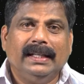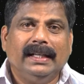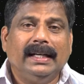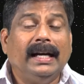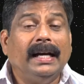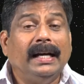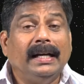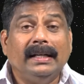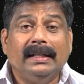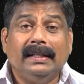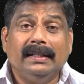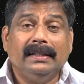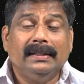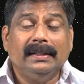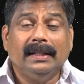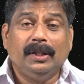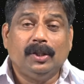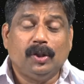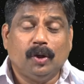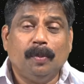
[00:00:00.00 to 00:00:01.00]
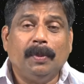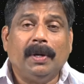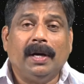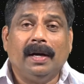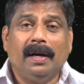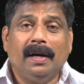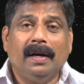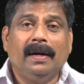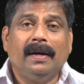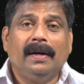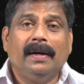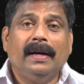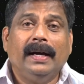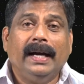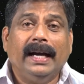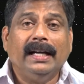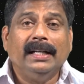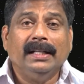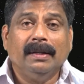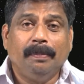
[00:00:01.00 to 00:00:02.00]
and the trauma
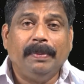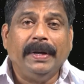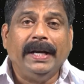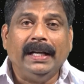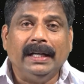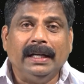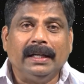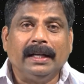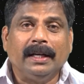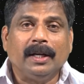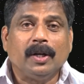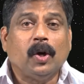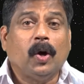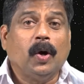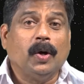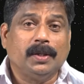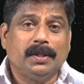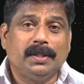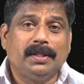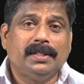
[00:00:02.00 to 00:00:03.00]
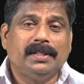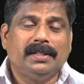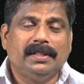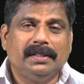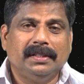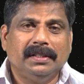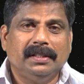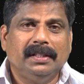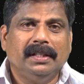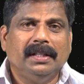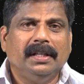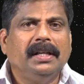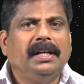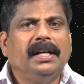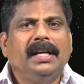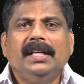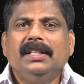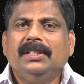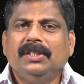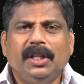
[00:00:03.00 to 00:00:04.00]
and the pain it can cause
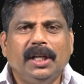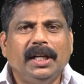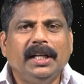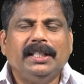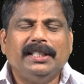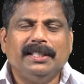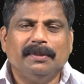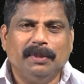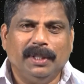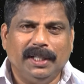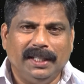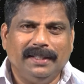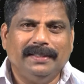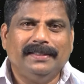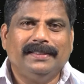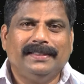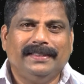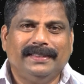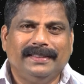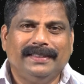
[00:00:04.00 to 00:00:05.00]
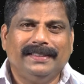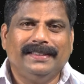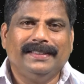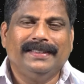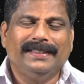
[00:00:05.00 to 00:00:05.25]
is really tremendous.